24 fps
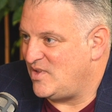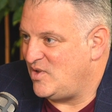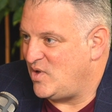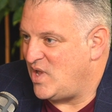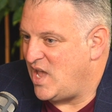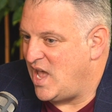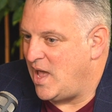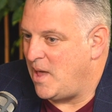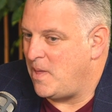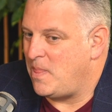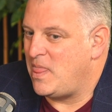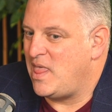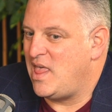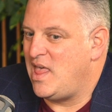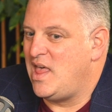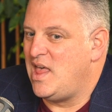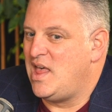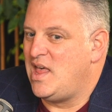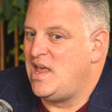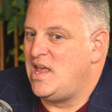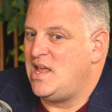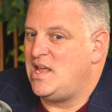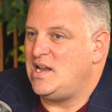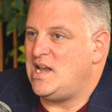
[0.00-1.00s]
Okay.
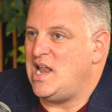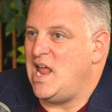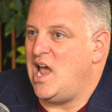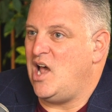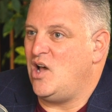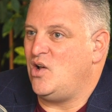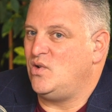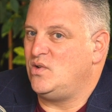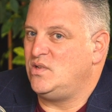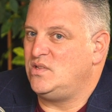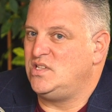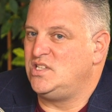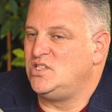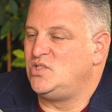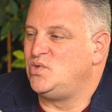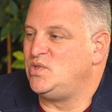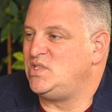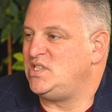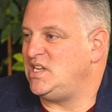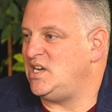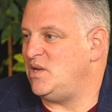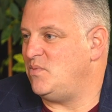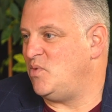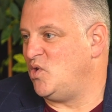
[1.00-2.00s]
Now, this was
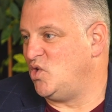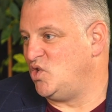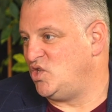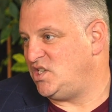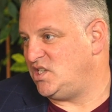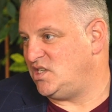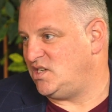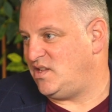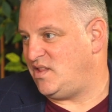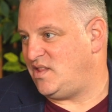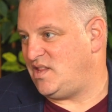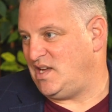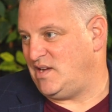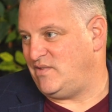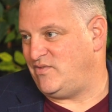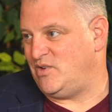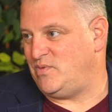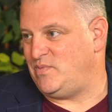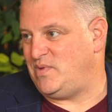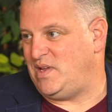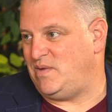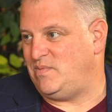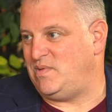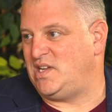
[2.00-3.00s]
an emotional thing for
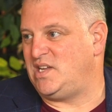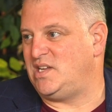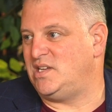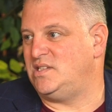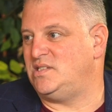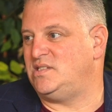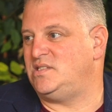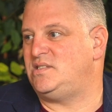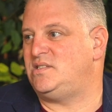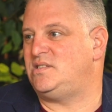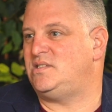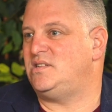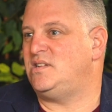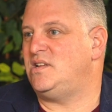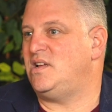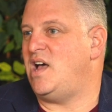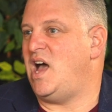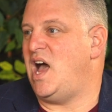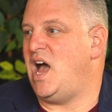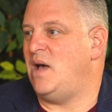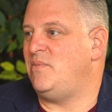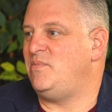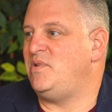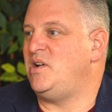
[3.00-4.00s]
me because
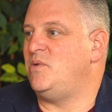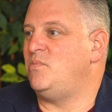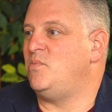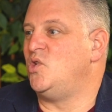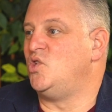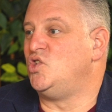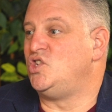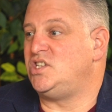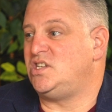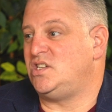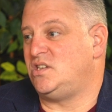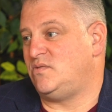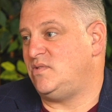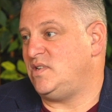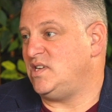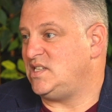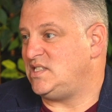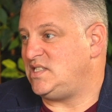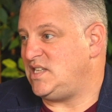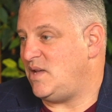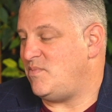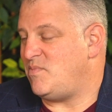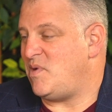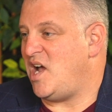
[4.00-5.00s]
I'm an emotional real
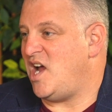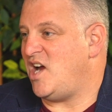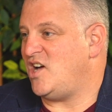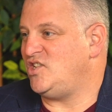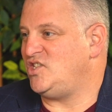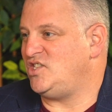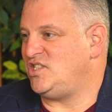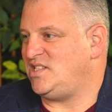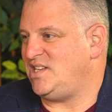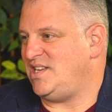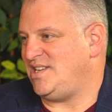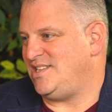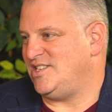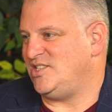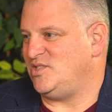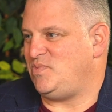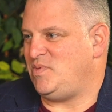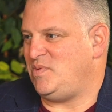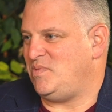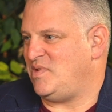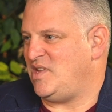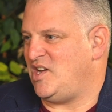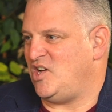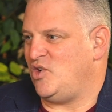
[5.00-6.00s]
estate buyer, just like there's
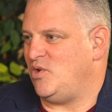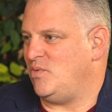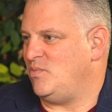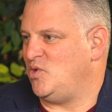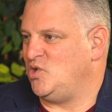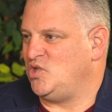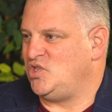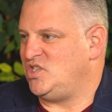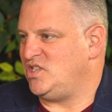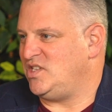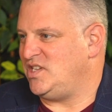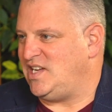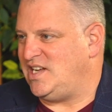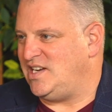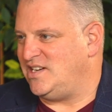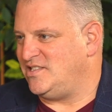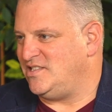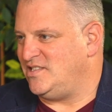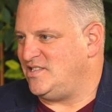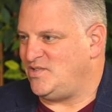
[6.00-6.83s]
people that are emotional eaters,